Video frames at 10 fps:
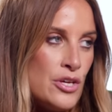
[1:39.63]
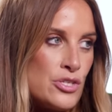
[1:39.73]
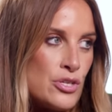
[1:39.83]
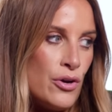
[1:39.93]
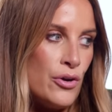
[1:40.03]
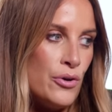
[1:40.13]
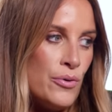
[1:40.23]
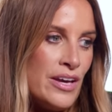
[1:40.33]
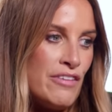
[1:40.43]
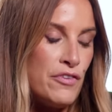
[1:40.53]

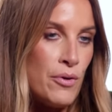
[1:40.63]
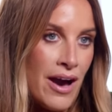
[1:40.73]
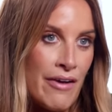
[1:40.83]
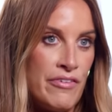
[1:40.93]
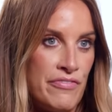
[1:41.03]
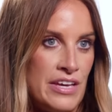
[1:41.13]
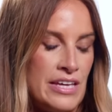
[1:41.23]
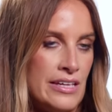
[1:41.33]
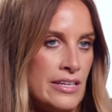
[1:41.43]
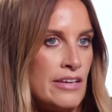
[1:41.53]
So if you are a
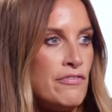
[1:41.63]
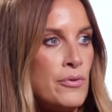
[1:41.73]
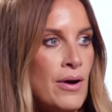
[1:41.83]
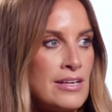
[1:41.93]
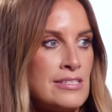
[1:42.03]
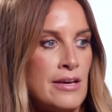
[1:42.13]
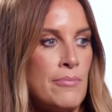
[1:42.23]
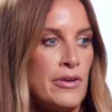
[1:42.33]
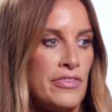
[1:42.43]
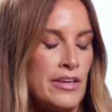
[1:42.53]
vegan, if you are
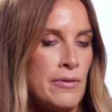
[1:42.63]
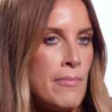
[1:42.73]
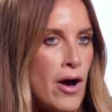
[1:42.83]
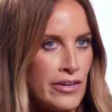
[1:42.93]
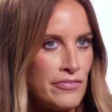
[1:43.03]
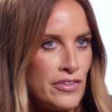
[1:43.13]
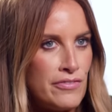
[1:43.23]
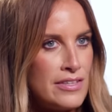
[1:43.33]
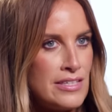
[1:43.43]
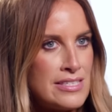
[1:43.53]
someone that you're mindful
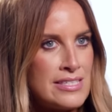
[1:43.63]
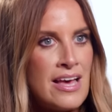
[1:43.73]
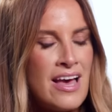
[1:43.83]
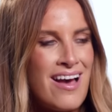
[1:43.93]
of this,